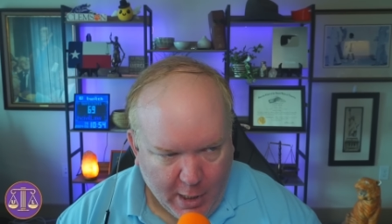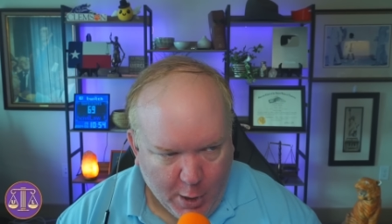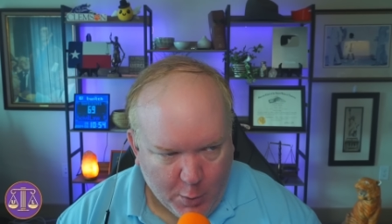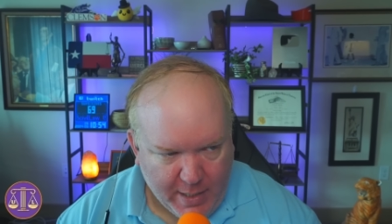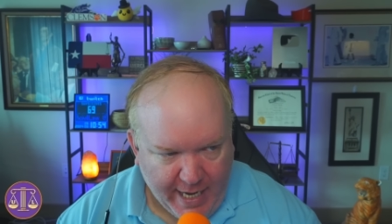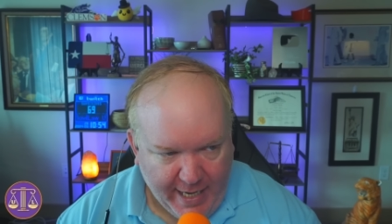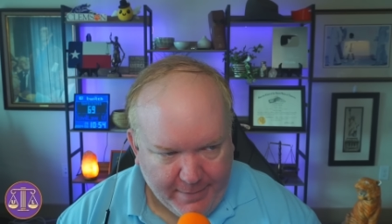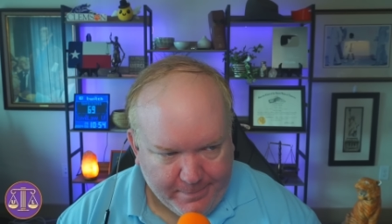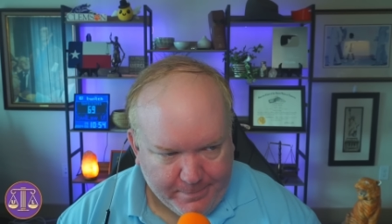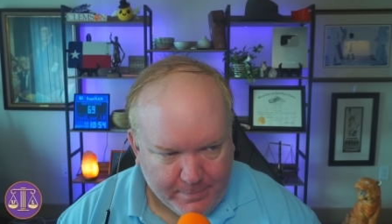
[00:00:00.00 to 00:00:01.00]

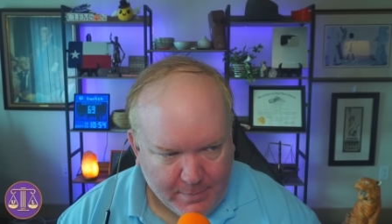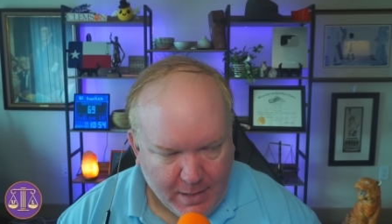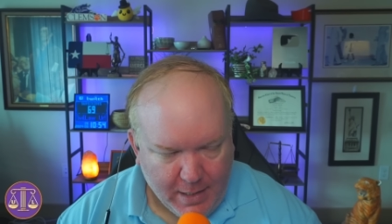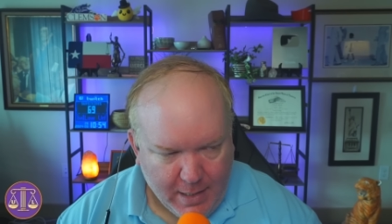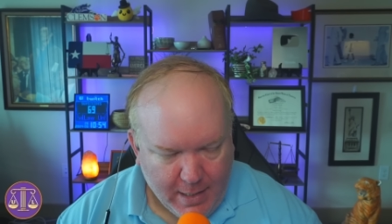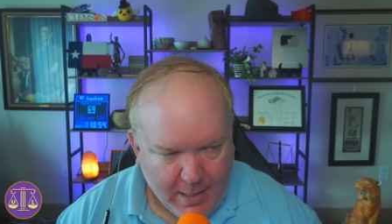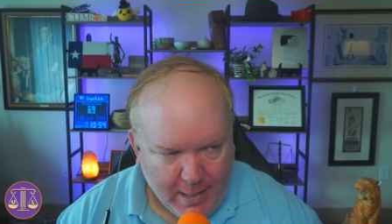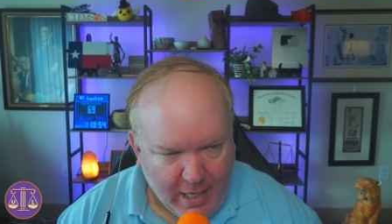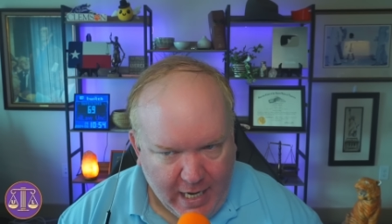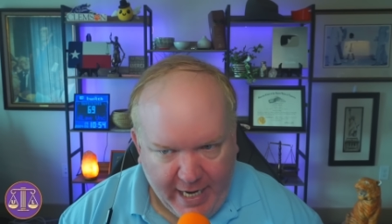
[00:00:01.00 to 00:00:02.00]
Okay.
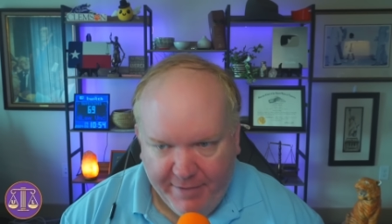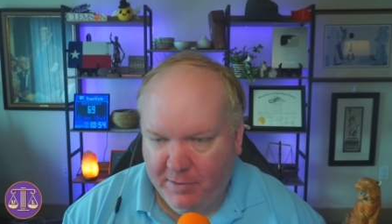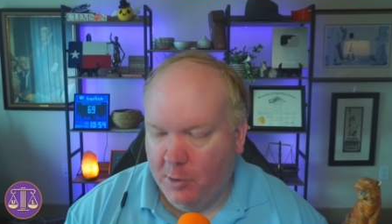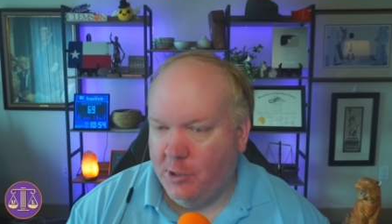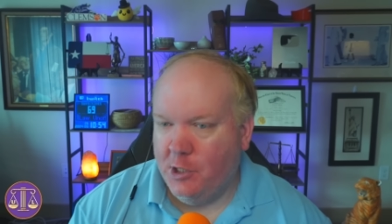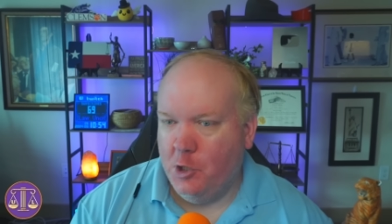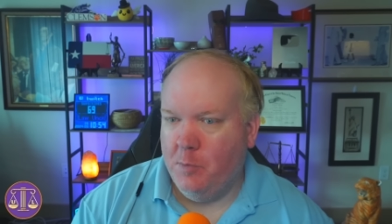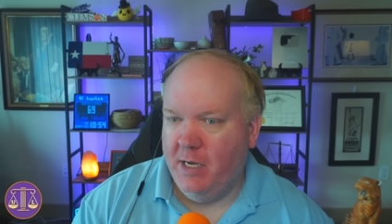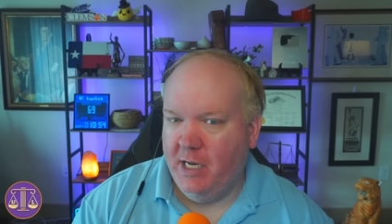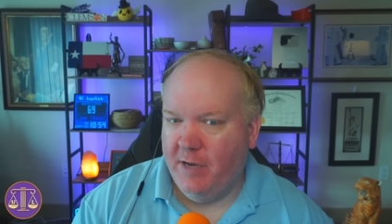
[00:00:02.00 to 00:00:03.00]
I have learned a new
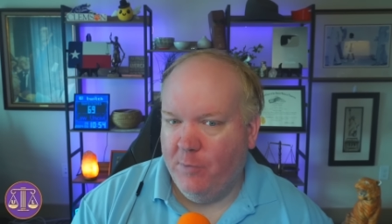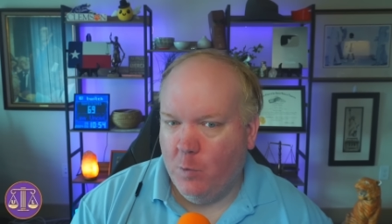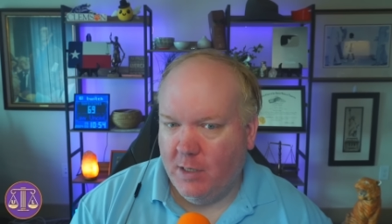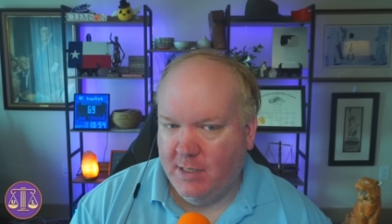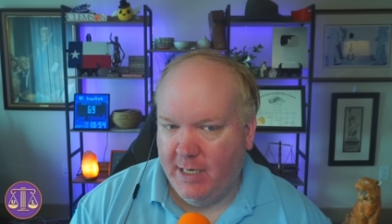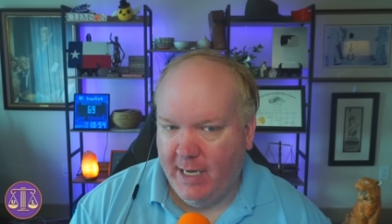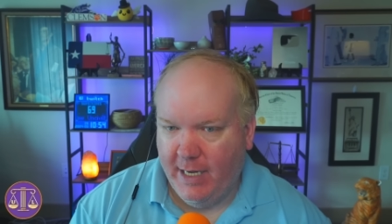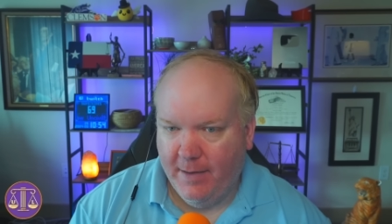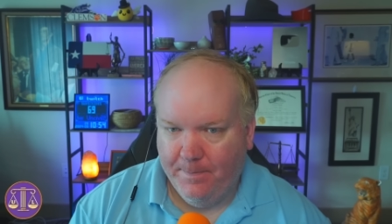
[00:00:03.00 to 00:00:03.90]
meaning of a word today.